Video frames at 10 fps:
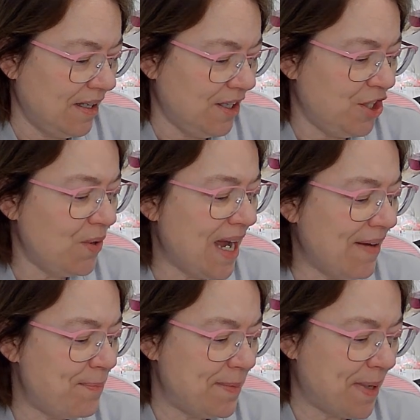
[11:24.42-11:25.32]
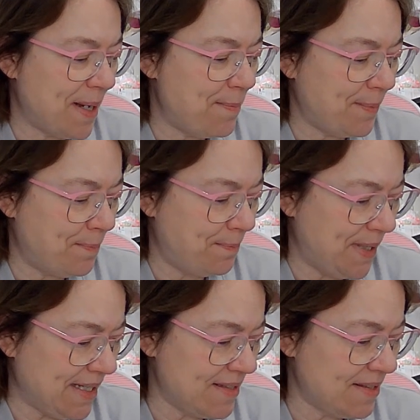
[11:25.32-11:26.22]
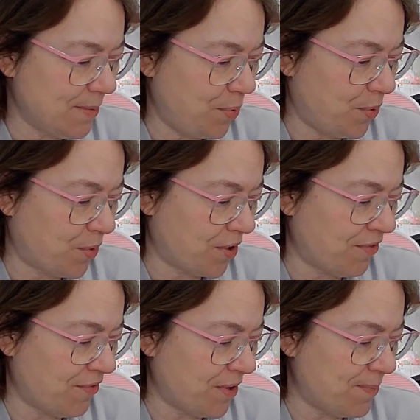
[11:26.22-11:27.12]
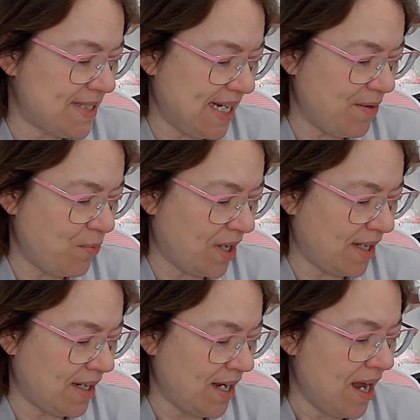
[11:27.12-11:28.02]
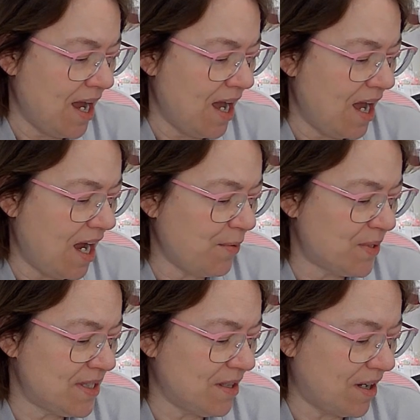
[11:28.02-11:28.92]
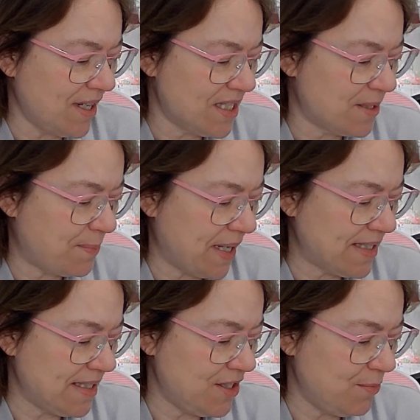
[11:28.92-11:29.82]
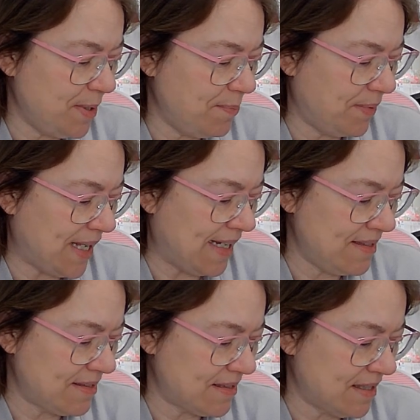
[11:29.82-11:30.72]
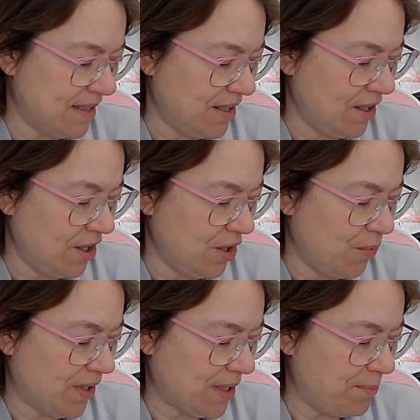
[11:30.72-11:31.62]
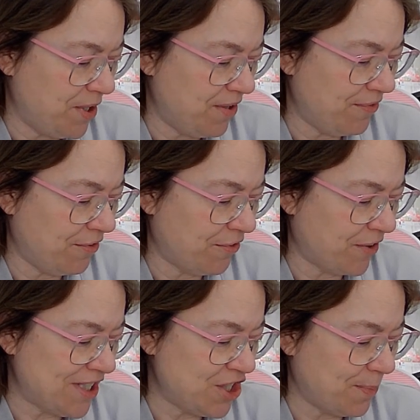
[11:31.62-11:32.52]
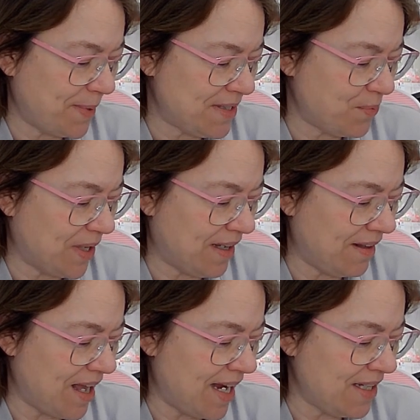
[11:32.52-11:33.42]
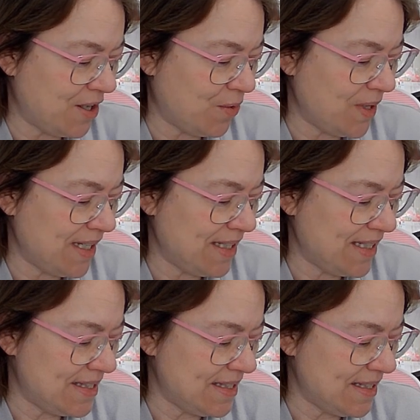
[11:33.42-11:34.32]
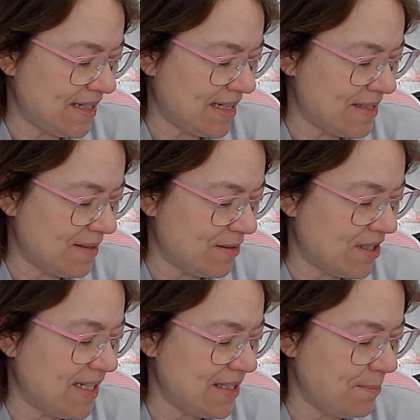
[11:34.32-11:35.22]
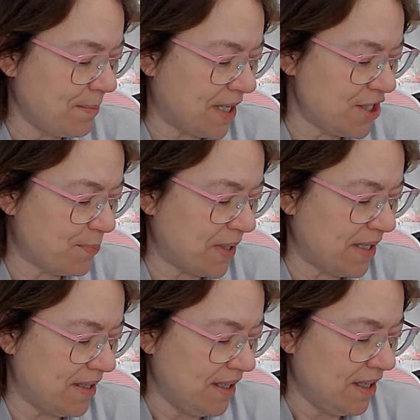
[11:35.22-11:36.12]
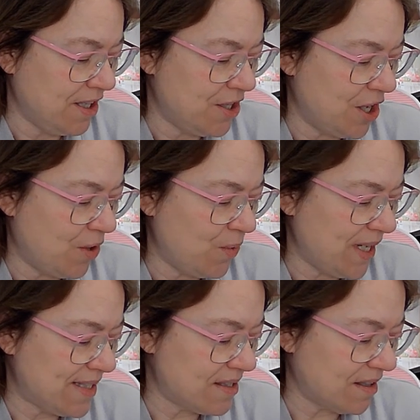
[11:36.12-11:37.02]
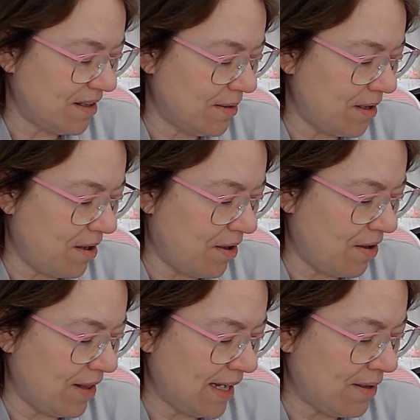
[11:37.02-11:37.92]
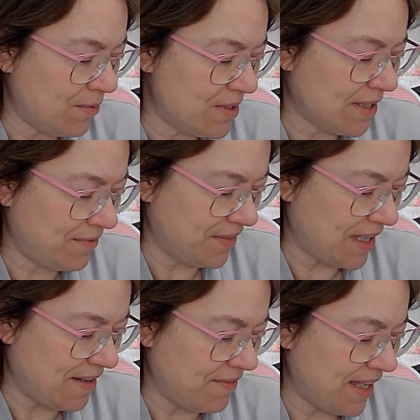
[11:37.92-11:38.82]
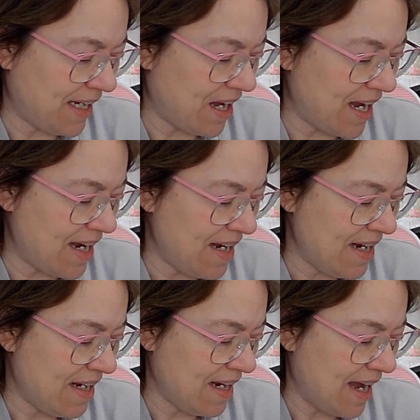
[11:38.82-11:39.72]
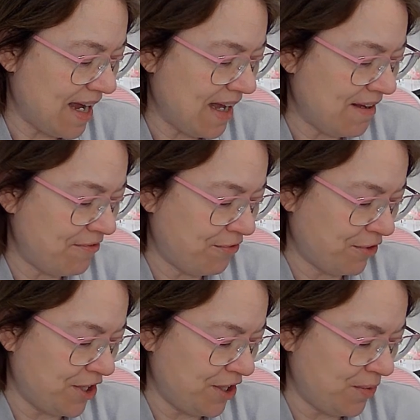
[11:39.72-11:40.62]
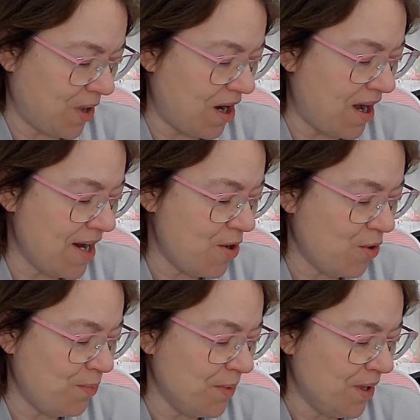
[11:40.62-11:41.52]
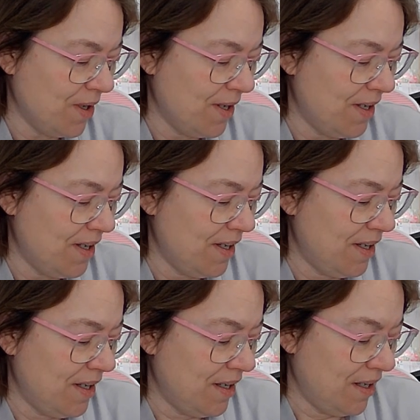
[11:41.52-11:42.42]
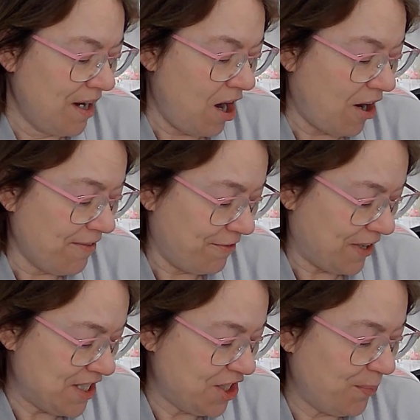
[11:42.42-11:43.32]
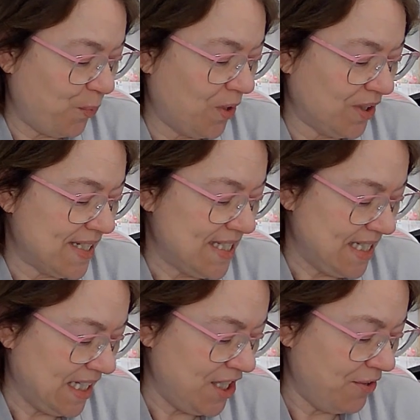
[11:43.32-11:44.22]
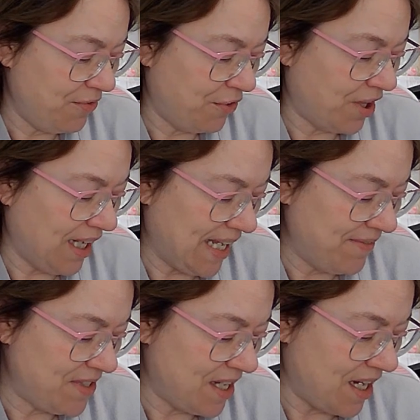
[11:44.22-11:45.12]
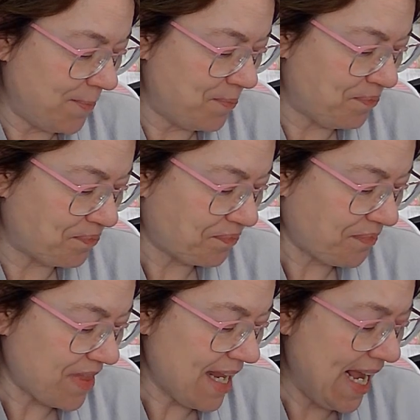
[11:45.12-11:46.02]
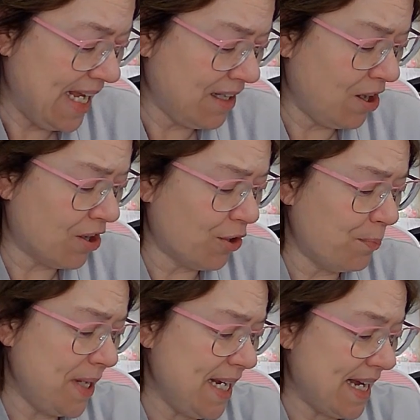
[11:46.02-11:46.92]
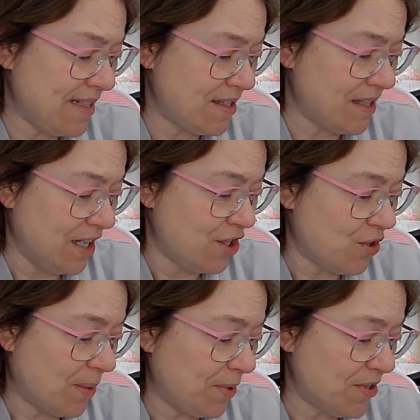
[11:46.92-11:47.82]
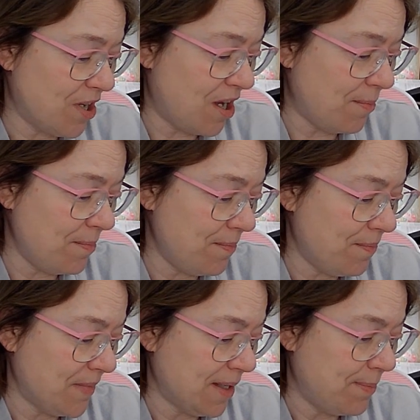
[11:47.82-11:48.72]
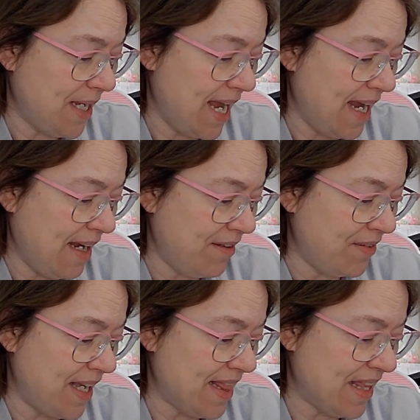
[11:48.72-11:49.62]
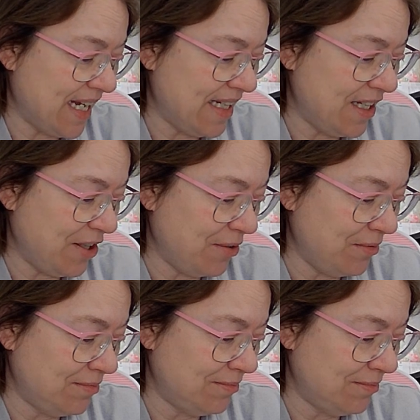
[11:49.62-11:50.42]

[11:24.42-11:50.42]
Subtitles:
You have been my biggest supporter from day one. I was not expecting to be blessed with a beautiful friendship as well. I know it isn't much, but know it's all out of love that I have for you. I hope our friendship will continue for a lifetime and longer. P.S. Trouble Tom, behave, and thank you.